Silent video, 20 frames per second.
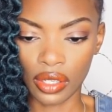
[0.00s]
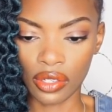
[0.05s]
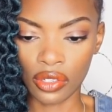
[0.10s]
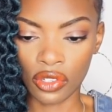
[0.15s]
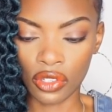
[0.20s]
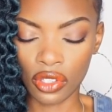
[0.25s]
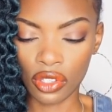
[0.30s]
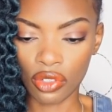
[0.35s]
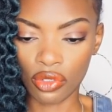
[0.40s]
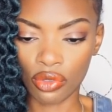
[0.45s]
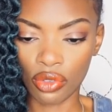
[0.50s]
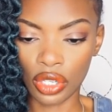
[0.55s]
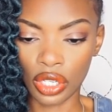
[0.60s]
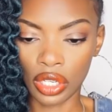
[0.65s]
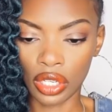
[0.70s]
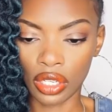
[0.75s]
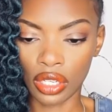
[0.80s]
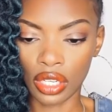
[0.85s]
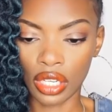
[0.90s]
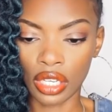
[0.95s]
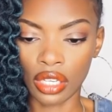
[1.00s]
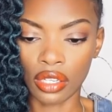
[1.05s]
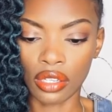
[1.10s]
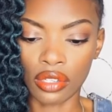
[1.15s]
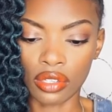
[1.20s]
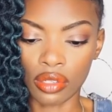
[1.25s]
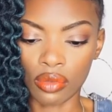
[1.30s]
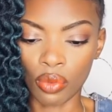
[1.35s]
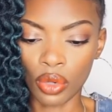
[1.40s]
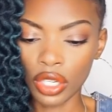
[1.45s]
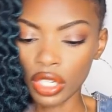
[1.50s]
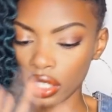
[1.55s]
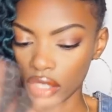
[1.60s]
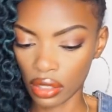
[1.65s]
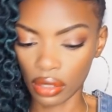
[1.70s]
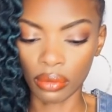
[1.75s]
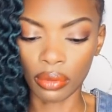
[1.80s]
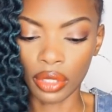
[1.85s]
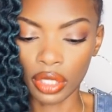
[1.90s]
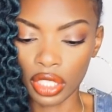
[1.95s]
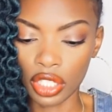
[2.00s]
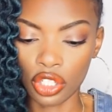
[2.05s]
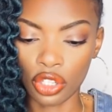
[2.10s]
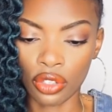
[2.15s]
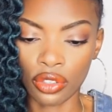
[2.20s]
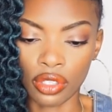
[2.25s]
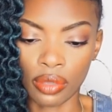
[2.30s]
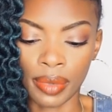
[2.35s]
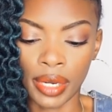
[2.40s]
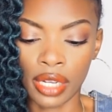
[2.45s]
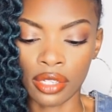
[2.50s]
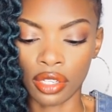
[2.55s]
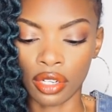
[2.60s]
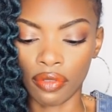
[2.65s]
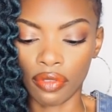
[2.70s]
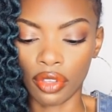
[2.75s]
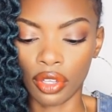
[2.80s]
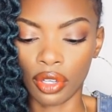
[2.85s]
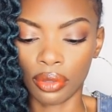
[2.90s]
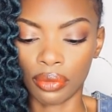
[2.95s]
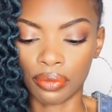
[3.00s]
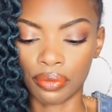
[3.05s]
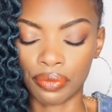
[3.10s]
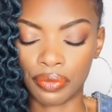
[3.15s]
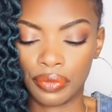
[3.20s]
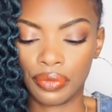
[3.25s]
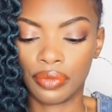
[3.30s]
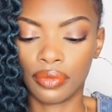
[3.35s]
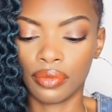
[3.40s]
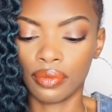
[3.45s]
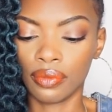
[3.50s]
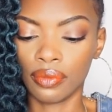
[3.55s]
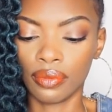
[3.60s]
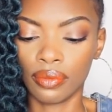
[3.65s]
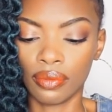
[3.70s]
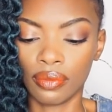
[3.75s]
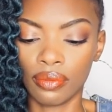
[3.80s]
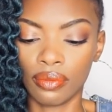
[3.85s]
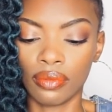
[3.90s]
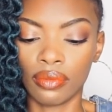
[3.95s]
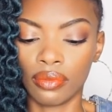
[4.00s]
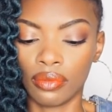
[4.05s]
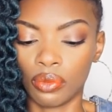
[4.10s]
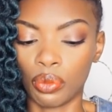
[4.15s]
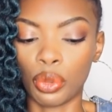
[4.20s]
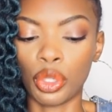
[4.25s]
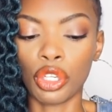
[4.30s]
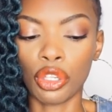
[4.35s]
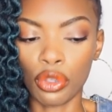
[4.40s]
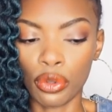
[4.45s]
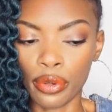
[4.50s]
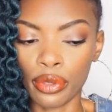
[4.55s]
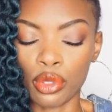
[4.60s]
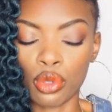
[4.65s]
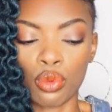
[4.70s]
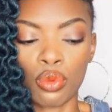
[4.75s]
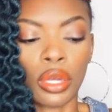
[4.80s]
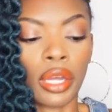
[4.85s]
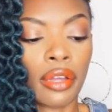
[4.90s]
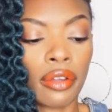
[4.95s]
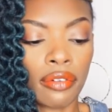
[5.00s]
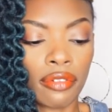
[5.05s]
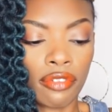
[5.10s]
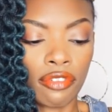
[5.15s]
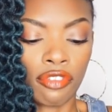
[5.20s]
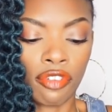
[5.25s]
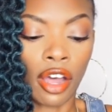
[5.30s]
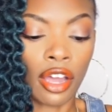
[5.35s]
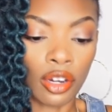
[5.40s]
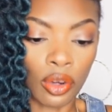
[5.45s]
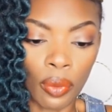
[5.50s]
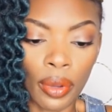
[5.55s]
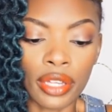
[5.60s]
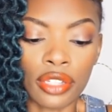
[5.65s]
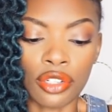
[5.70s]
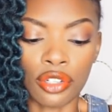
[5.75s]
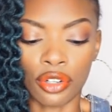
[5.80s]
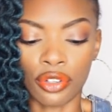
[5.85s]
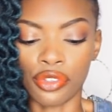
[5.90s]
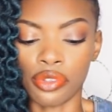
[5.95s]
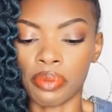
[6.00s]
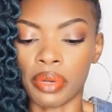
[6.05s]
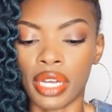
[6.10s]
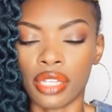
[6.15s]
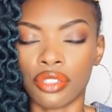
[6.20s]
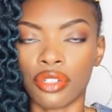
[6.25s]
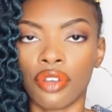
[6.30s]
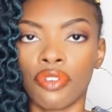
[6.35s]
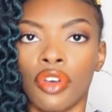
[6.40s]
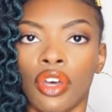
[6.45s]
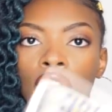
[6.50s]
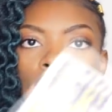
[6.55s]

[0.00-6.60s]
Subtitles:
So this reading is, we're gonna turn this positive though. We are going to find a way to turn this positive.